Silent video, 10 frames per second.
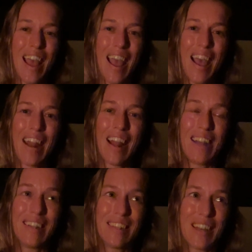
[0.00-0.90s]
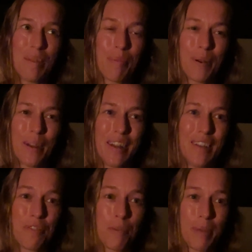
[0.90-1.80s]
And I did put
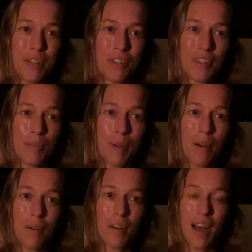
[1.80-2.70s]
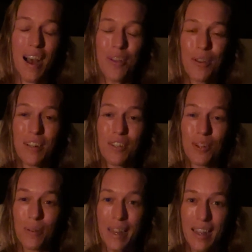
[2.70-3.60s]
information about how you can
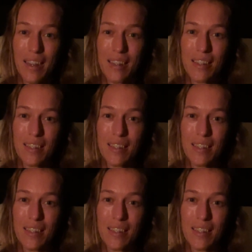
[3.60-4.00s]
donate